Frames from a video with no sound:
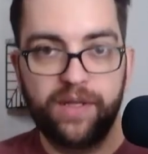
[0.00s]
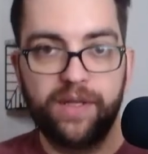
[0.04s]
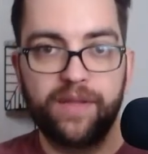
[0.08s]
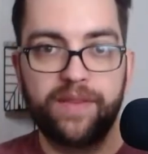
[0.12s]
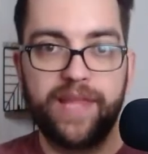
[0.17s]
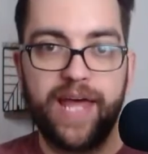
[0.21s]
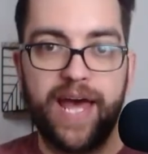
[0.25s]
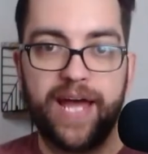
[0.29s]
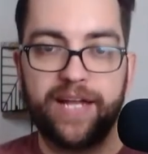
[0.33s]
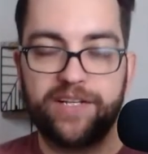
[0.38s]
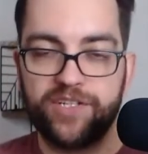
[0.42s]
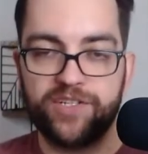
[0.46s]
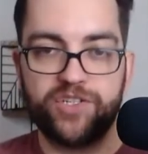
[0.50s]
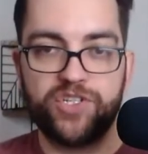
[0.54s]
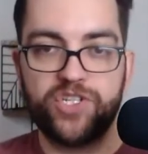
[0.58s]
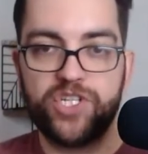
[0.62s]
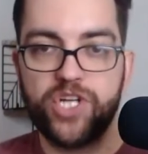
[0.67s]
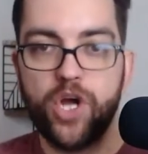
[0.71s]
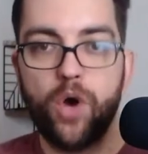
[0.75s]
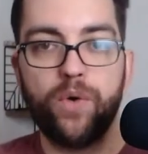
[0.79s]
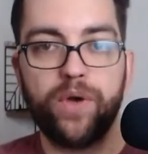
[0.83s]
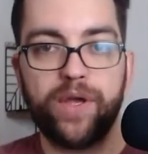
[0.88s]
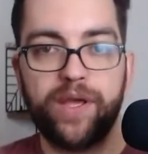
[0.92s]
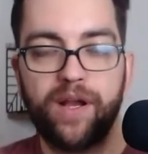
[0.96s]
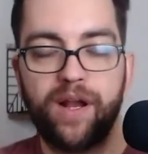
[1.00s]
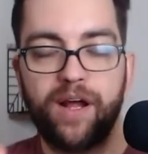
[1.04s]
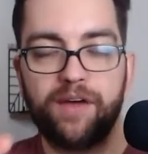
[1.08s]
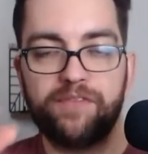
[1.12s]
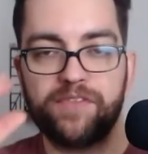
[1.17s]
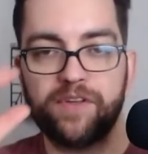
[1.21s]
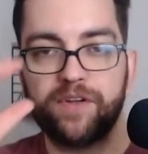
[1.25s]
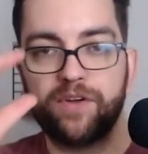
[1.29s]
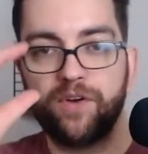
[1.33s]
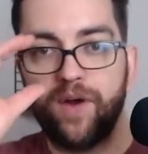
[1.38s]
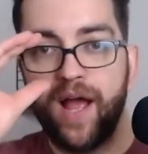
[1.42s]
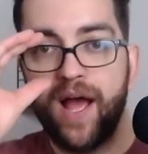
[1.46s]
that just don't get off
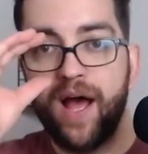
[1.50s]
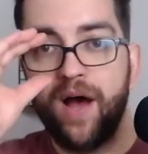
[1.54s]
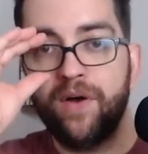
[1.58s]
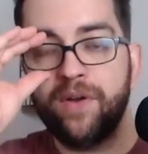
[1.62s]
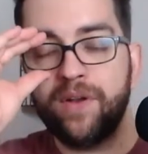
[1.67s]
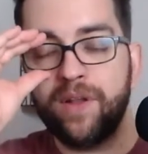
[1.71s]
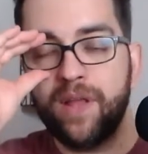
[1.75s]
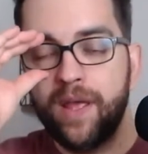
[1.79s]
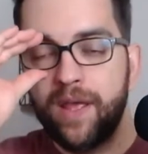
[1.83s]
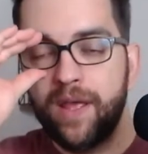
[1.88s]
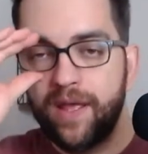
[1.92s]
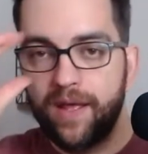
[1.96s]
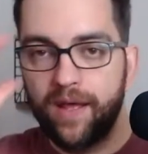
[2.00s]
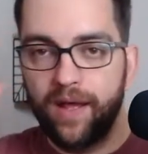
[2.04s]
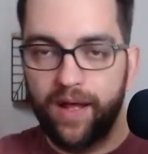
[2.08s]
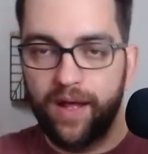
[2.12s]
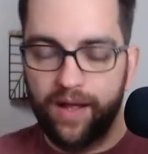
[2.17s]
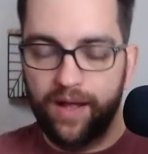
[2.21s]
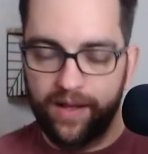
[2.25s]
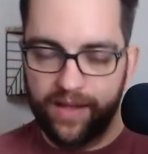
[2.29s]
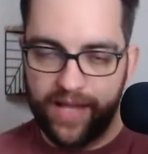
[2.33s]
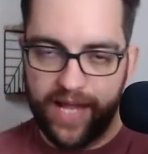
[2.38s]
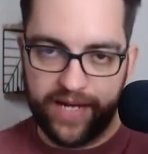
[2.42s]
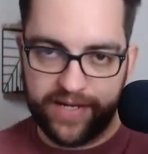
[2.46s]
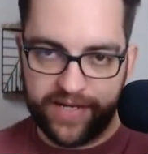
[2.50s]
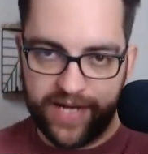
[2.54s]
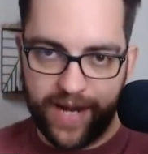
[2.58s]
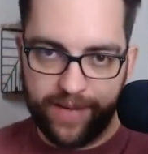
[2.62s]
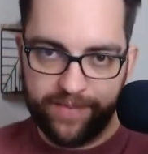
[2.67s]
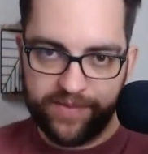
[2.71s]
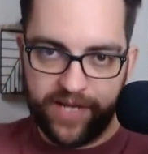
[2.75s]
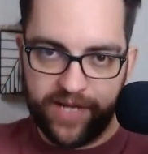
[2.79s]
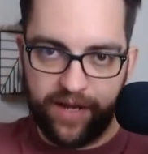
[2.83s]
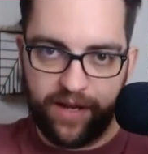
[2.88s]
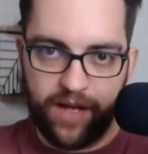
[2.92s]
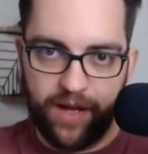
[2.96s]
the ground. A lot of
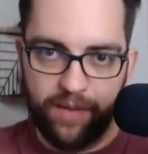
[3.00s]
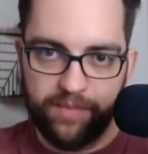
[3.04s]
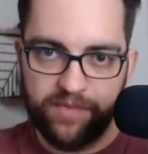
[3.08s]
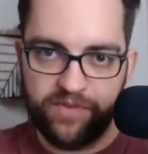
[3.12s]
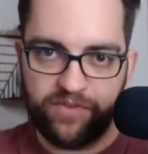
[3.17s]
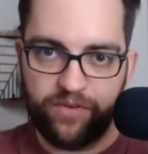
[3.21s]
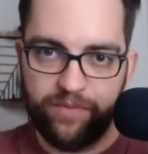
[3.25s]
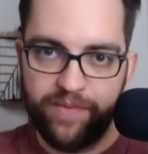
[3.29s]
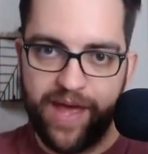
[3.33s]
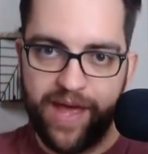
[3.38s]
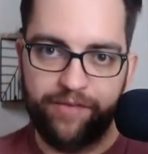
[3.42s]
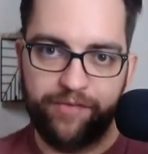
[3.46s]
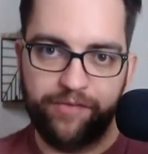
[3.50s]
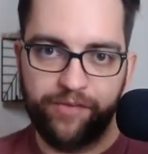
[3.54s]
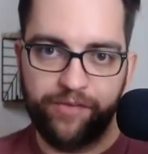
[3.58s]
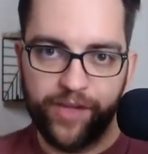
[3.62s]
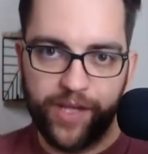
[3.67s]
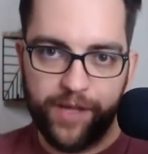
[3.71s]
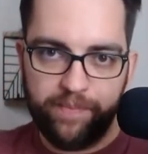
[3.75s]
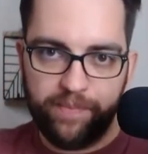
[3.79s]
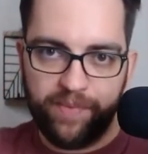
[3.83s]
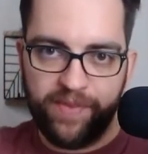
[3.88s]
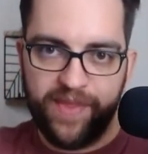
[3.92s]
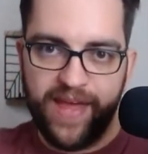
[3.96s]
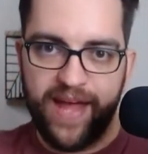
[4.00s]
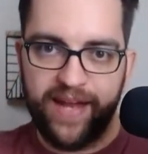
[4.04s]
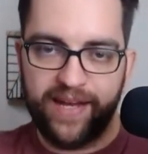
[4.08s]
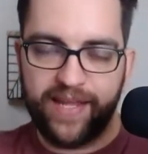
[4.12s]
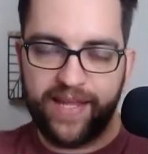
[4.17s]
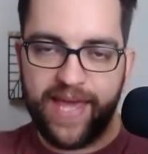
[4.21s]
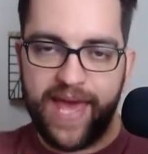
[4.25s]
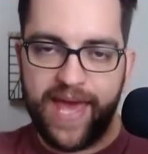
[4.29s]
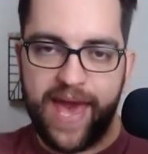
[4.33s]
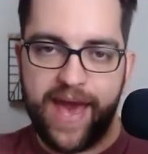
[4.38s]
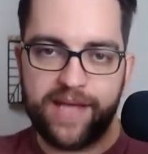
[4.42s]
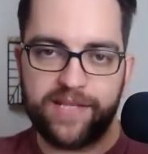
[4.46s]
times that comes from that flip, that
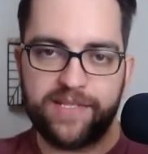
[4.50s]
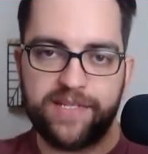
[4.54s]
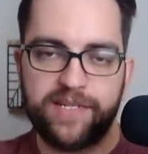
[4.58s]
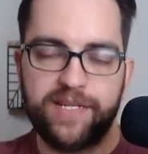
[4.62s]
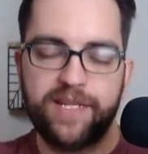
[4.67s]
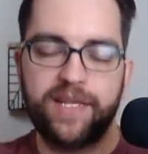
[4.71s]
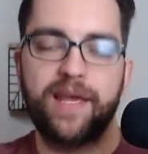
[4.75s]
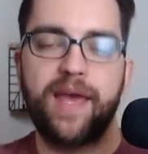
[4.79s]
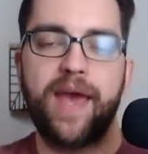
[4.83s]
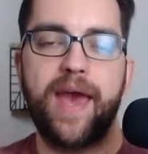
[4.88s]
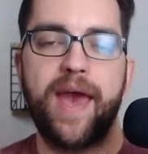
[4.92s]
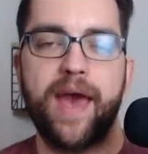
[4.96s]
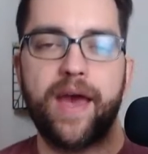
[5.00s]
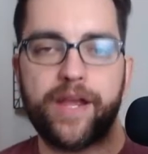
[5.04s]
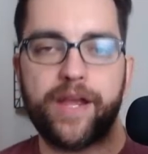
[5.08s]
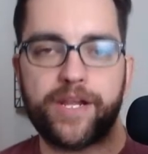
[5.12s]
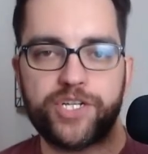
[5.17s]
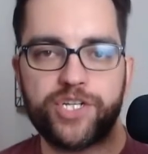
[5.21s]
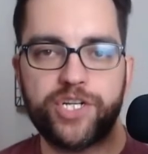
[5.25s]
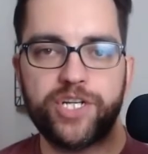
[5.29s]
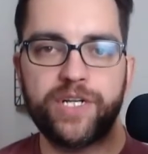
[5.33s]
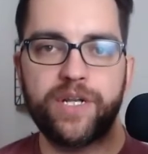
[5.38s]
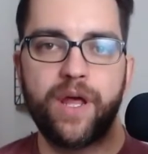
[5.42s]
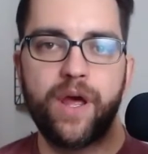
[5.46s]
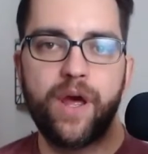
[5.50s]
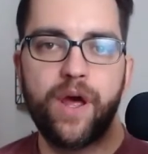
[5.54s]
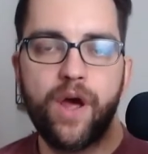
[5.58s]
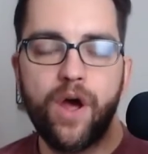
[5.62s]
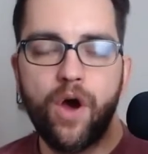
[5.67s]
casting action.